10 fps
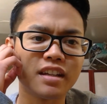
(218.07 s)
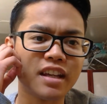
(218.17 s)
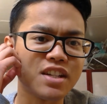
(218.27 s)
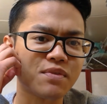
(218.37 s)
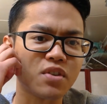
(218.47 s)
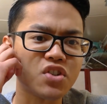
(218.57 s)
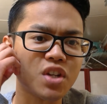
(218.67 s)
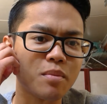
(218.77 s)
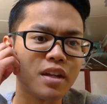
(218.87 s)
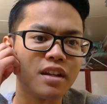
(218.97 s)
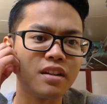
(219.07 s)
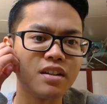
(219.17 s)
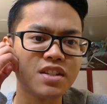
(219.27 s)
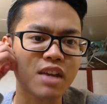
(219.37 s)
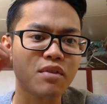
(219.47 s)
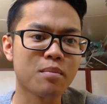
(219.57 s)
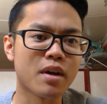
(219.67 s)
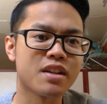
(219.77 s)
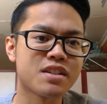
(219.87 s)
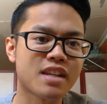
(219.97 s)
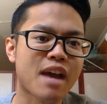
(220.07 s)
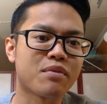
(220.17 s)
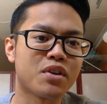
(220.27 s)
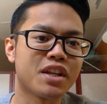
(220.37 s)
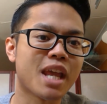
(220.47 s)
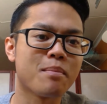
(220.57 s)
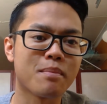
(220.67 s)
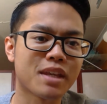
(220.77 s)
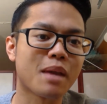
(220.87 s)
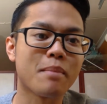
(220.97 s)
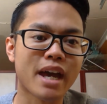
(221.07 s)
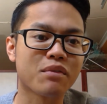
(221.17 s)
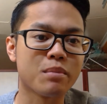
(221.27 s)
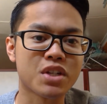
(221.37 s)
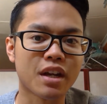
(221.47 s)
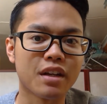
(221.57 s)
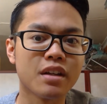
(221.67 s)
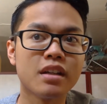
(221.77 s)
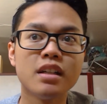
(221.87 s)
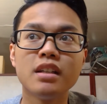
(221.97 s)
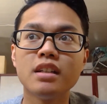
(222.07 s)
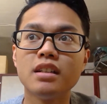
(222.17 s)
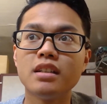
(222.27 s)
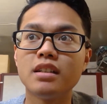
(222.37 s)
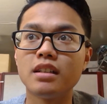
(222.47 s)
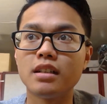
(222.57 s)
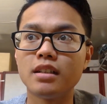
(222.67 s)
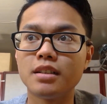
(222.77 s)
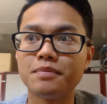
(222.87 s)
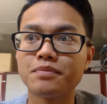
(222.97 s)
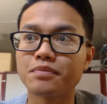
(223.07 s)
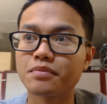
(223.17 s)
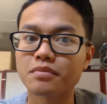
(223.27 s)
get his first shipment in 7 months after he came back from China. Um,